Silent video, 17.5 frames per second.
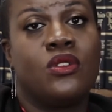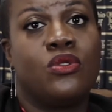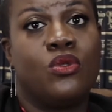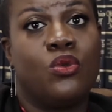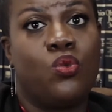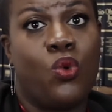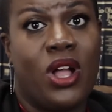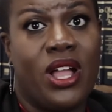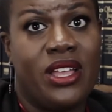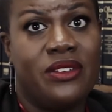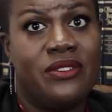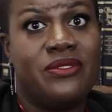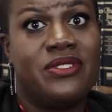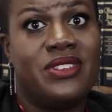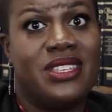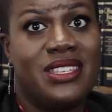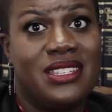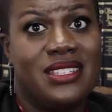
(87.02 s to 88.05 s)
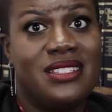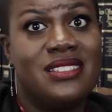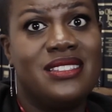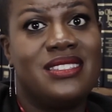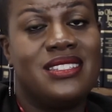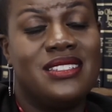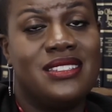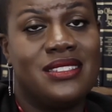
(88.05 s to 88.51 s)
the wife
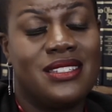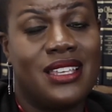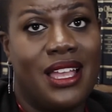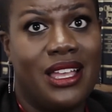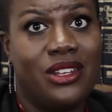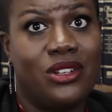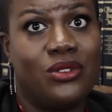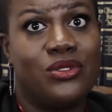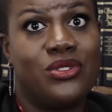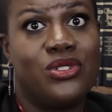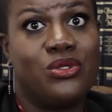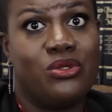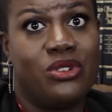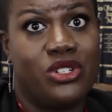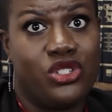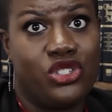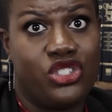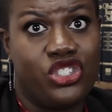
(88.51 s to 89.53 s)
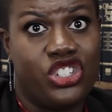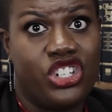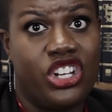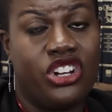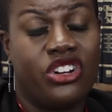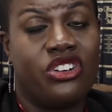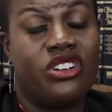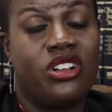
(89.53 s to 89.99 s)
is entitled to a
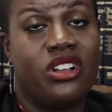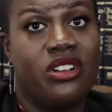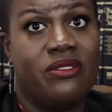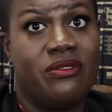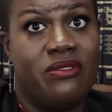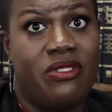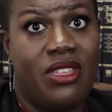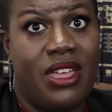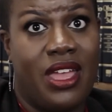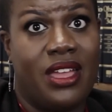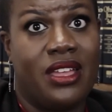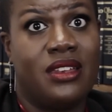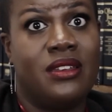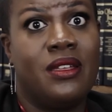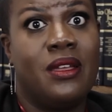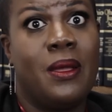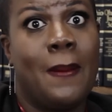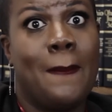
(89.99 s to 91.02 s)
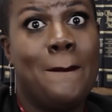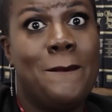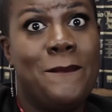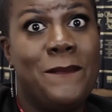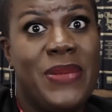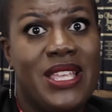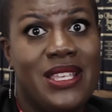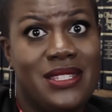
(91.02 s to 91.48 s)
share of that
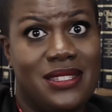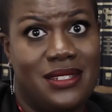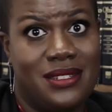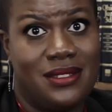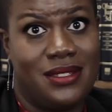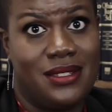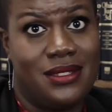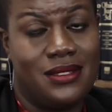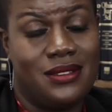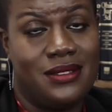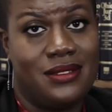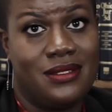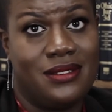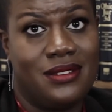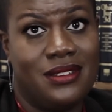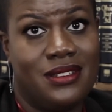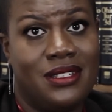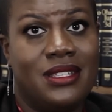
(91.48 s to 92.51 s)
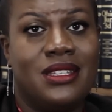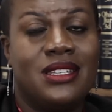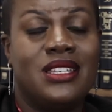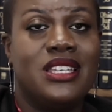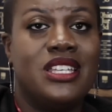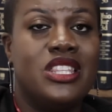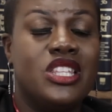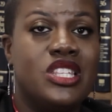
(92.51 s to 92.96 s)
business.
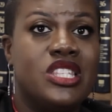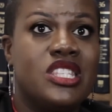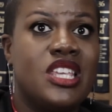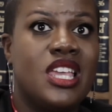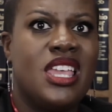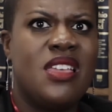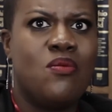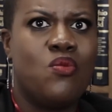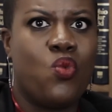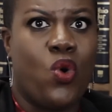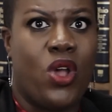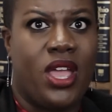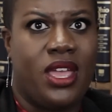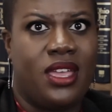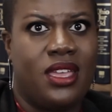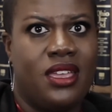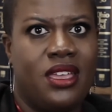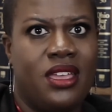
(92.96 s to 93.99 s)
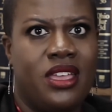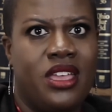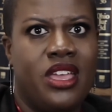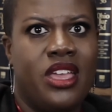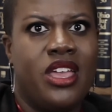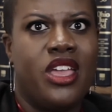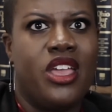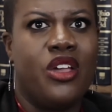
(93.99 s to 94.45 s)
In the same way,
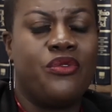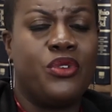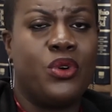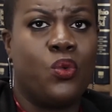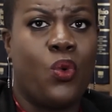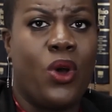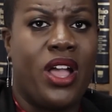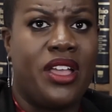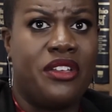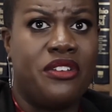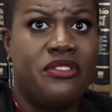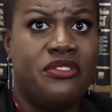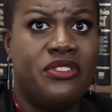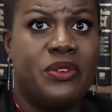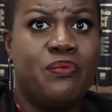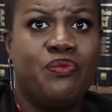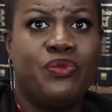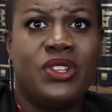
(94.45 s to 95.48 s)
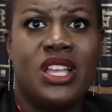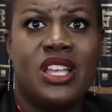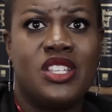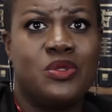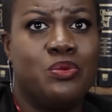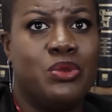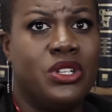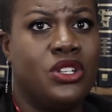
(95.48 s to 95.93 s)
if a wife
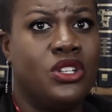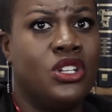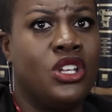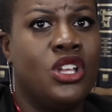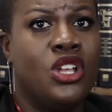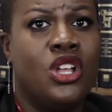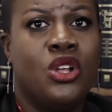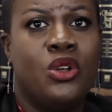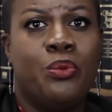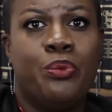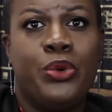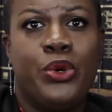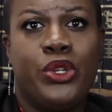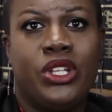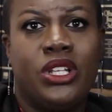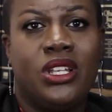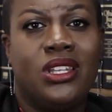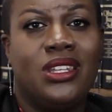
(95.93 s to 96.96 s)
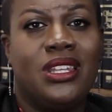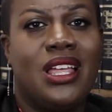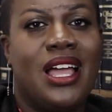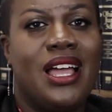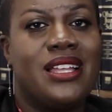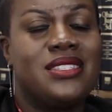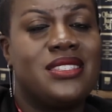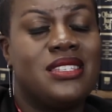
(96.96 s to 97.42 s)
has been putting
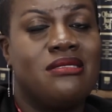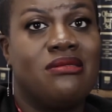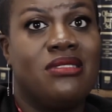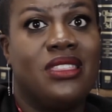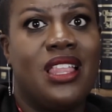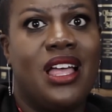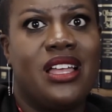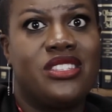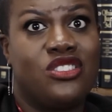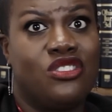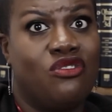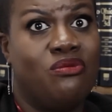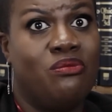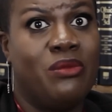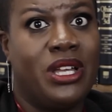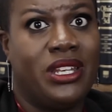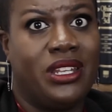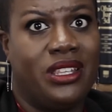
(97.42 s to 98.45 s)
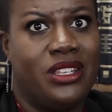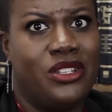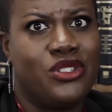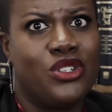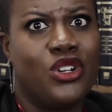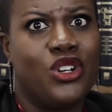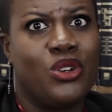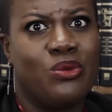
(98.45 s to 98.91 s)
lots and lots of money
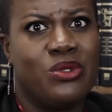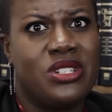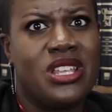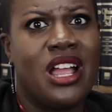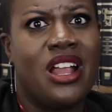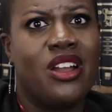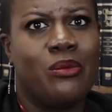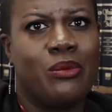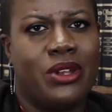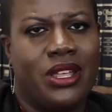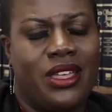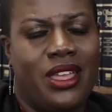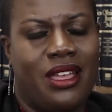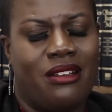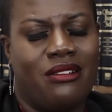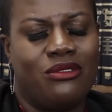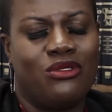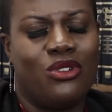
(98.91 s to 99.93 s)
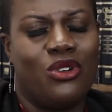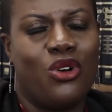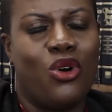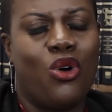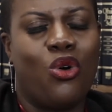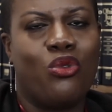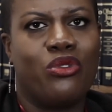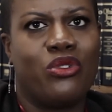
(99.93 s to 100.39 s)
into her retirement account
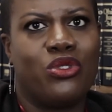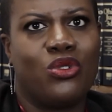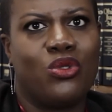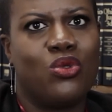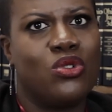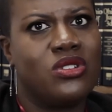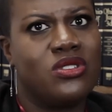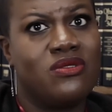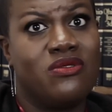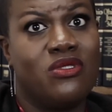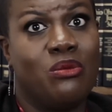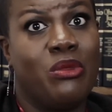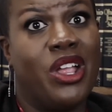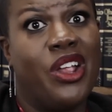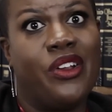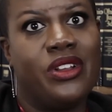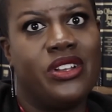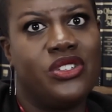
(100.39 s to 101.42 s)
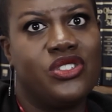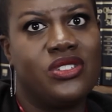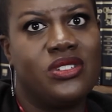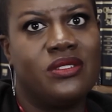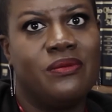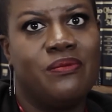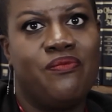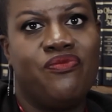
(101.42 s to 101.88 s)
over the course of the marriage,